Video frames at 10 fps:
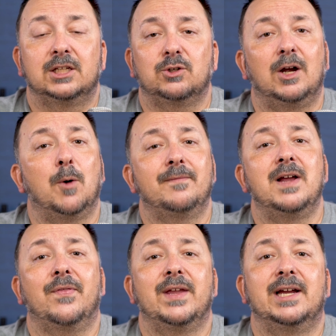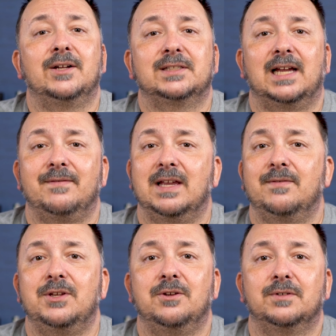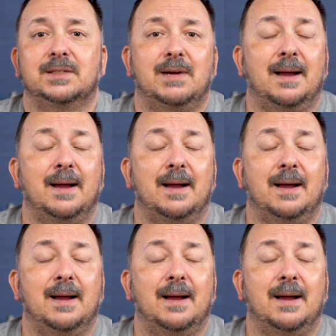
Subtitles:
so I hope, if nothing else, I've given you some